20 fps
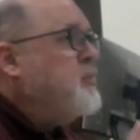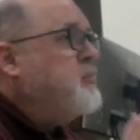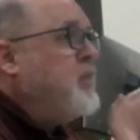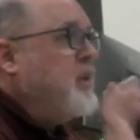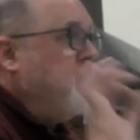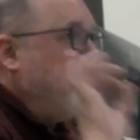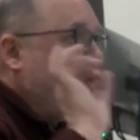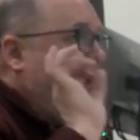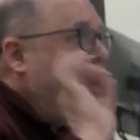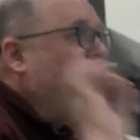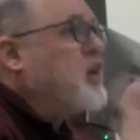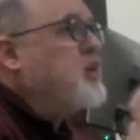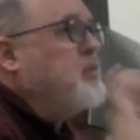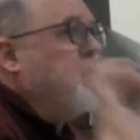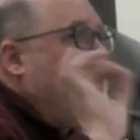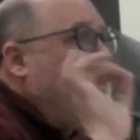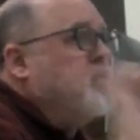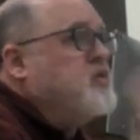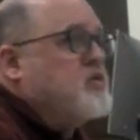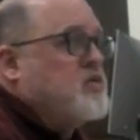But his
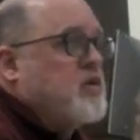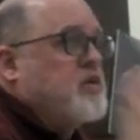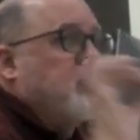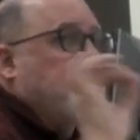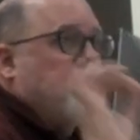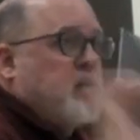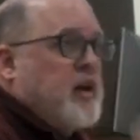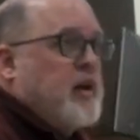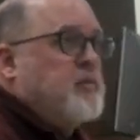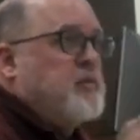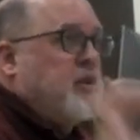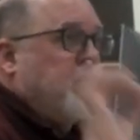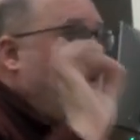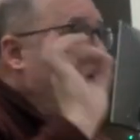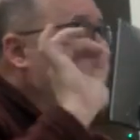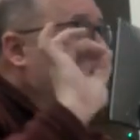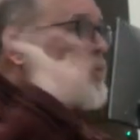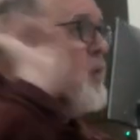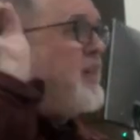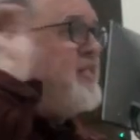argument hinges on the claim that the
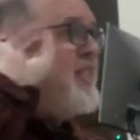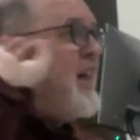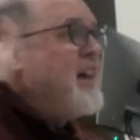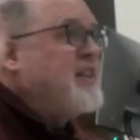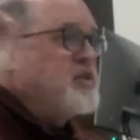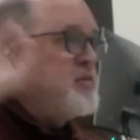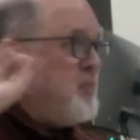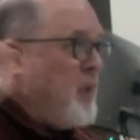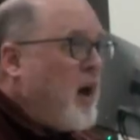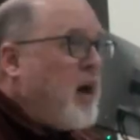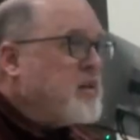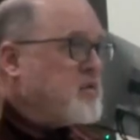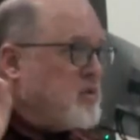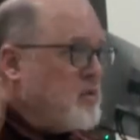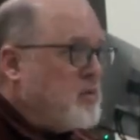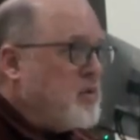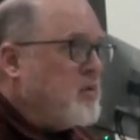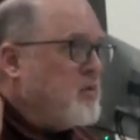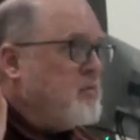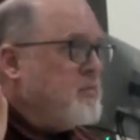only way that's
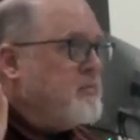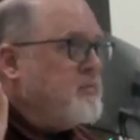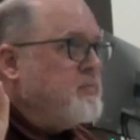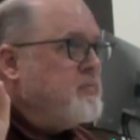possible,